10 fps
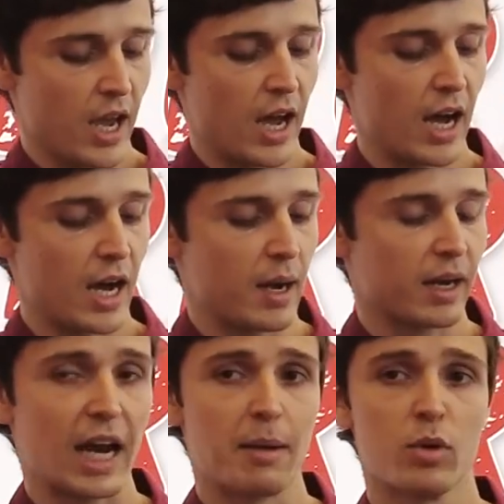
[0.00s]

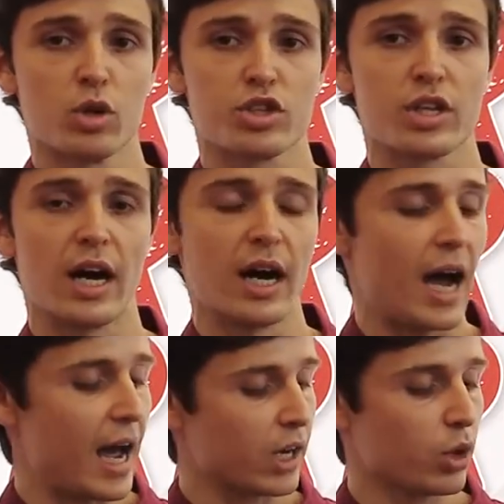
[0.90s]
Gamo's
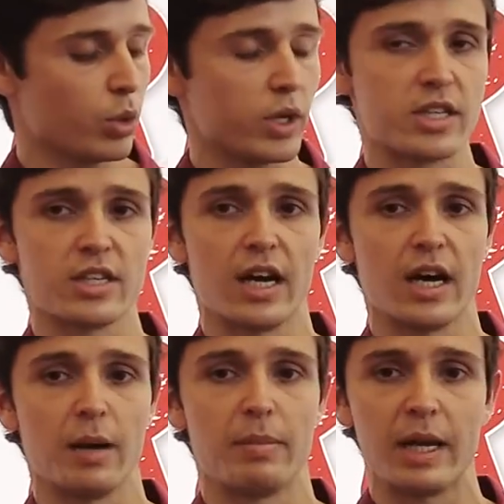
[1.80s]
Arrow is
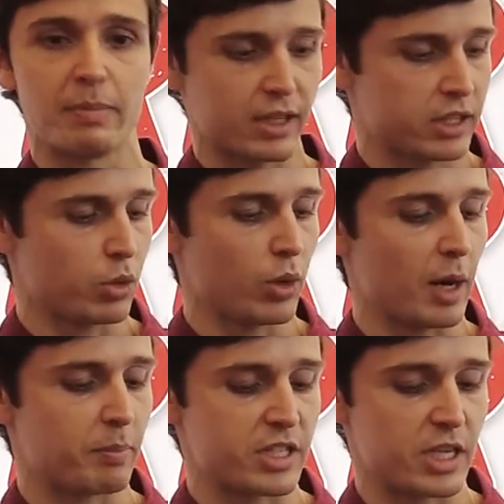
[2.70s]
a very
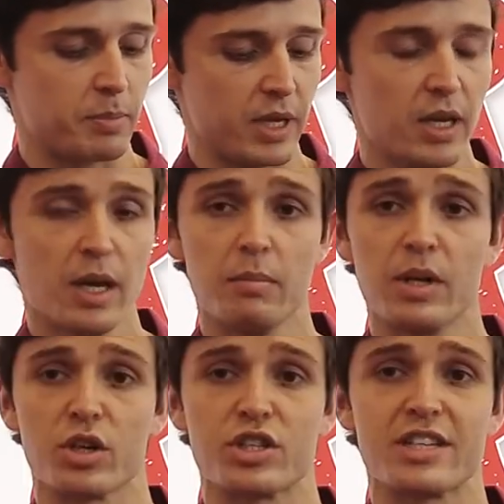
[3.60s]
particular PCP
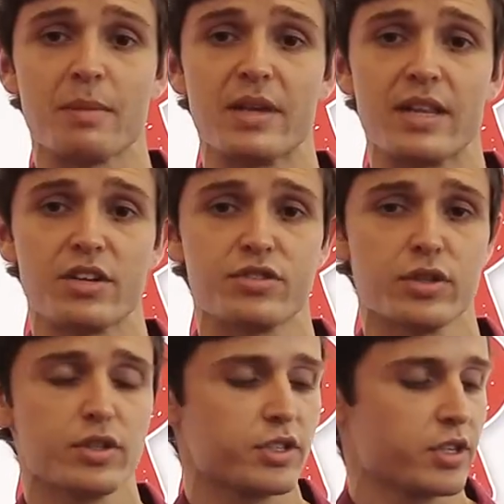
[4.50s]
because it's
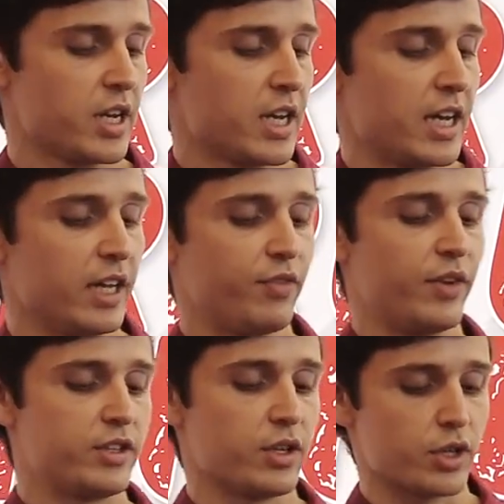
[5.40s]
ambidextrous. It
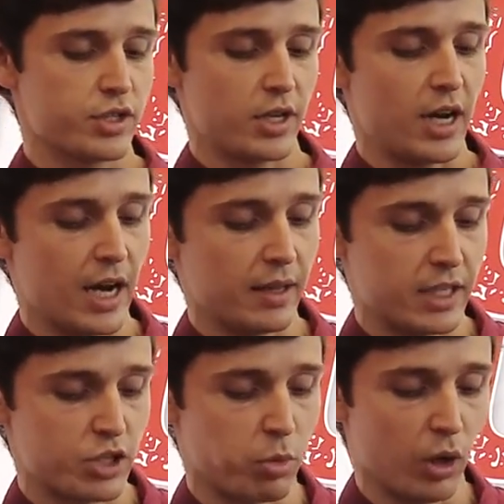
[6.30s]
features
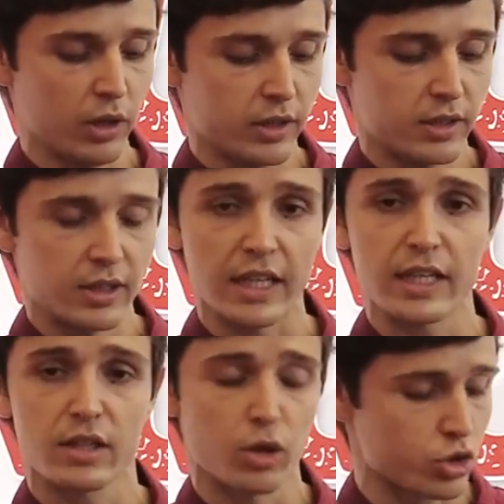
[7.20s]
this bolt that
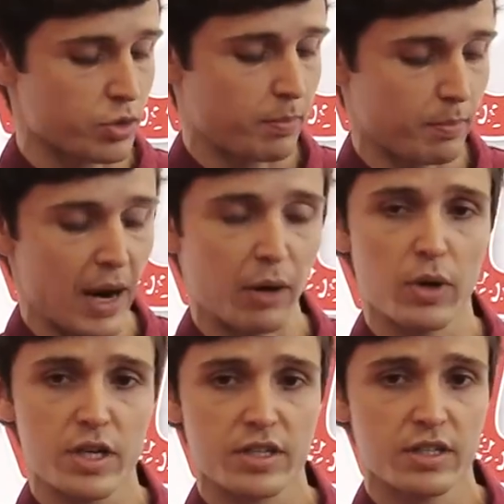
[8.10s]
it goes
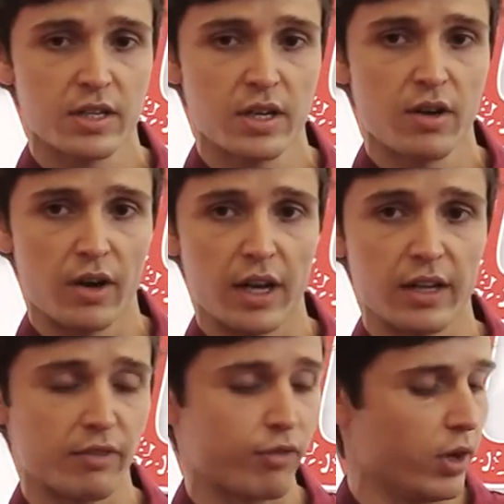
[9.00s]
backwards
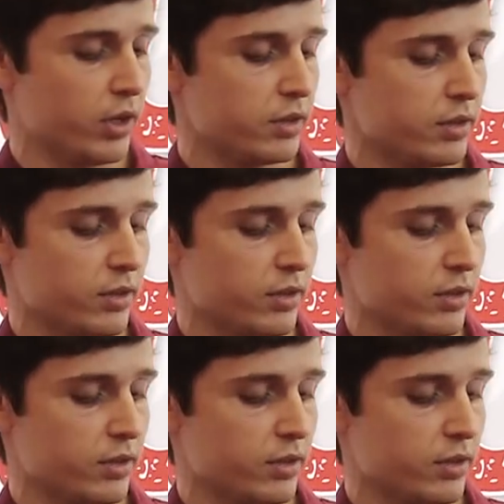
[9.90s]
in the front,